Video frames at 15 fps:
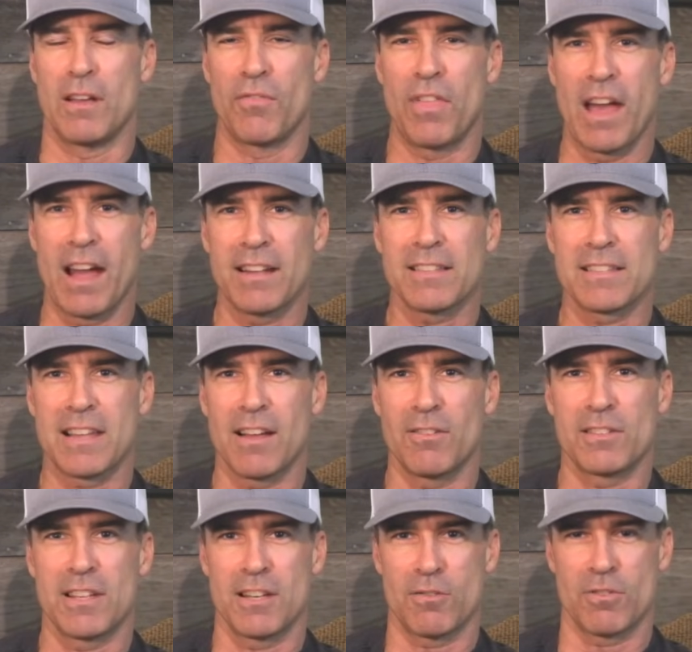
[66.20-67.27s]
that
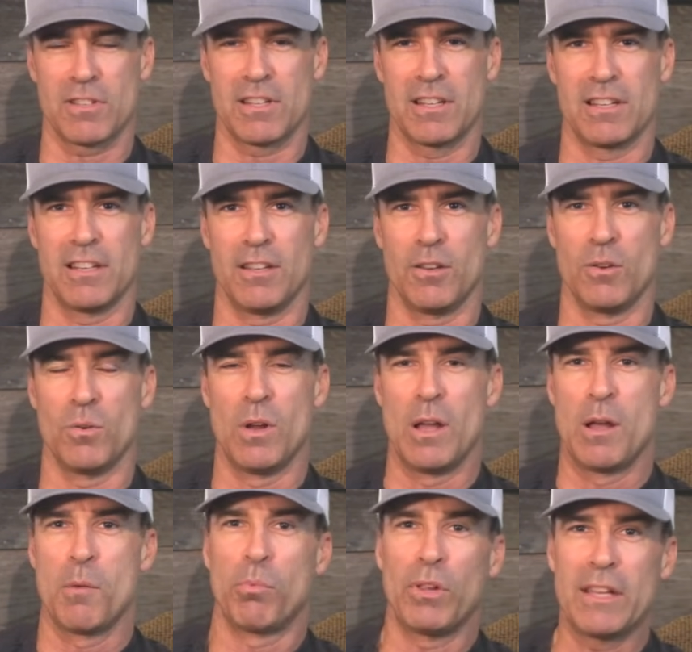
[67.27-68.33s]
sounds interesting to you,
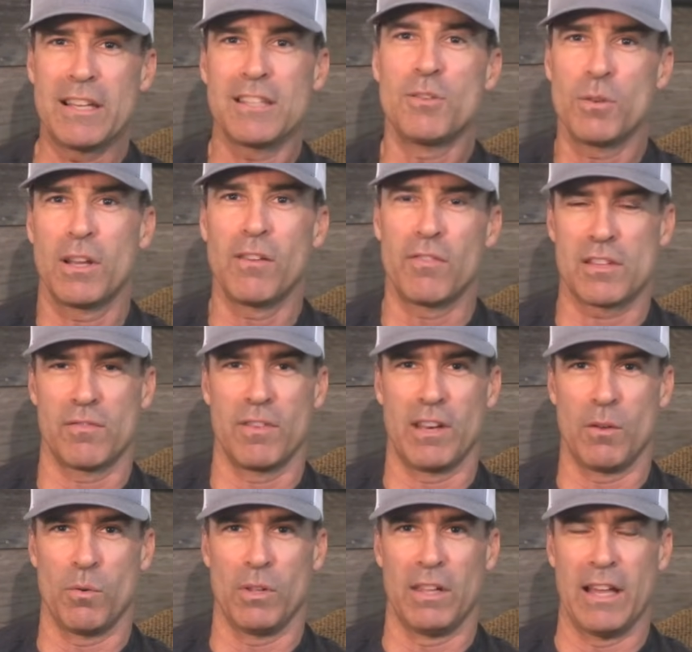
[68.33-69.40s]
please do give this
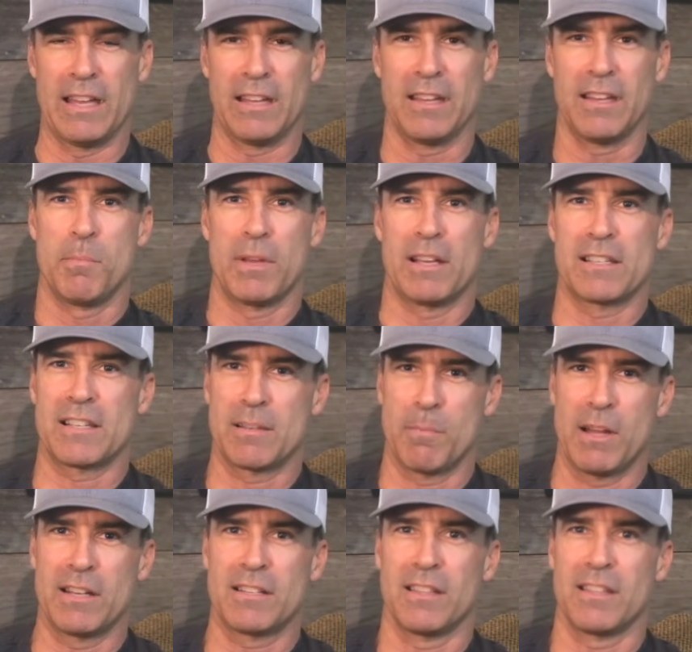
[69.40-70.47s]
video a like, because as I
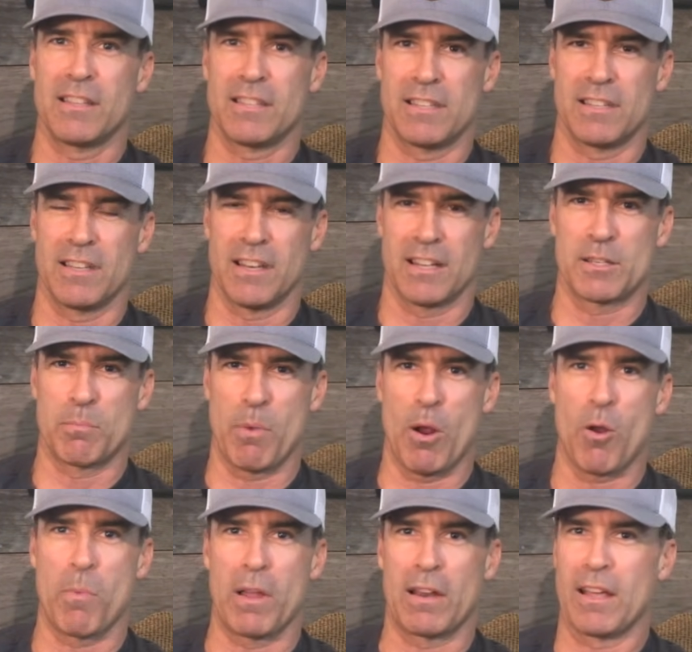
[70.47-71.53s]
mentioned, this is an
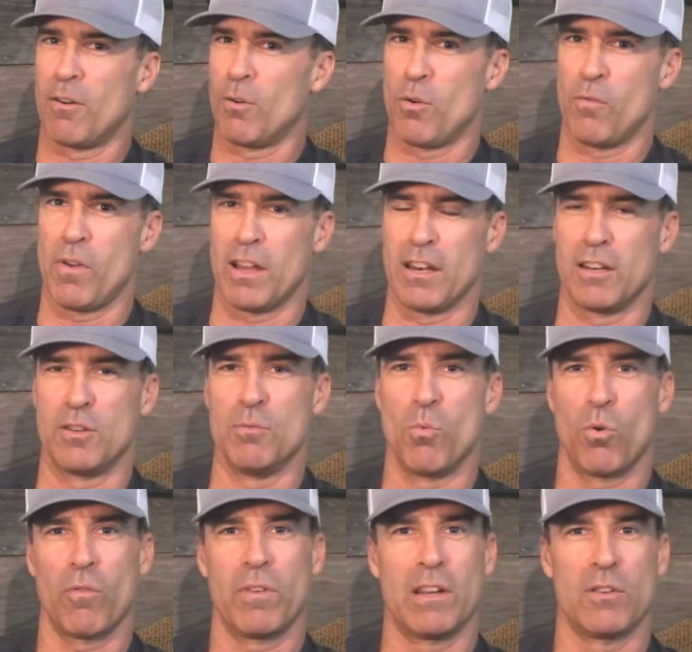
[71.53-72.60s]
experiment. I don't know if I'm going to do
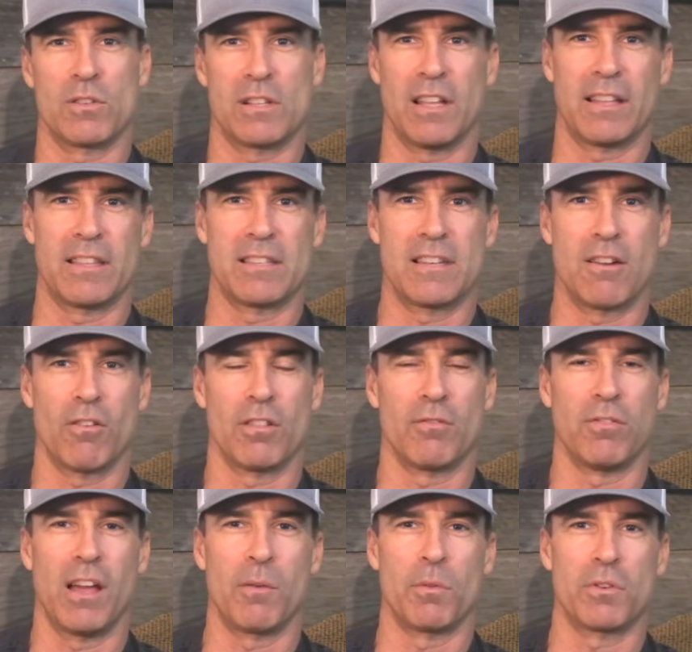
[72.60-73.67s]
more videos like this here on the
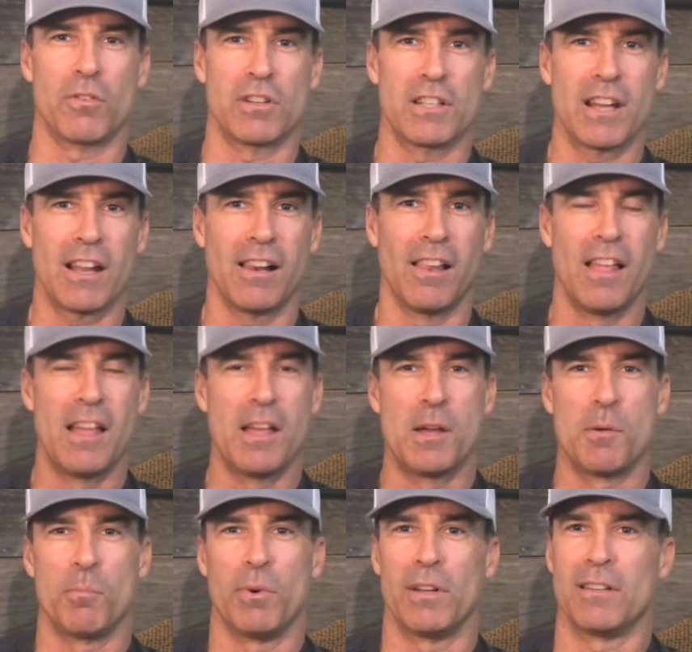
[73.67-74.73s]
Fly with Trent channel,
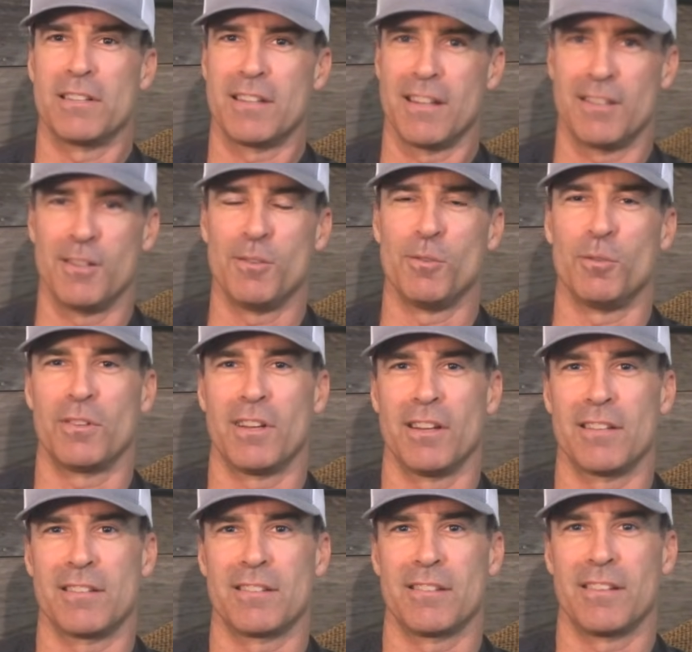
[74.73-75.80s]
but stay tuned
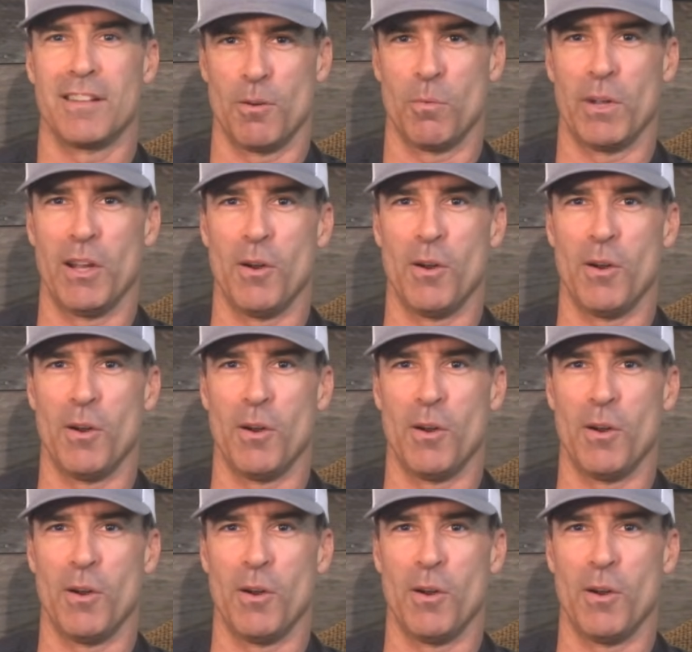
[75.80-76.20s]
because here we go.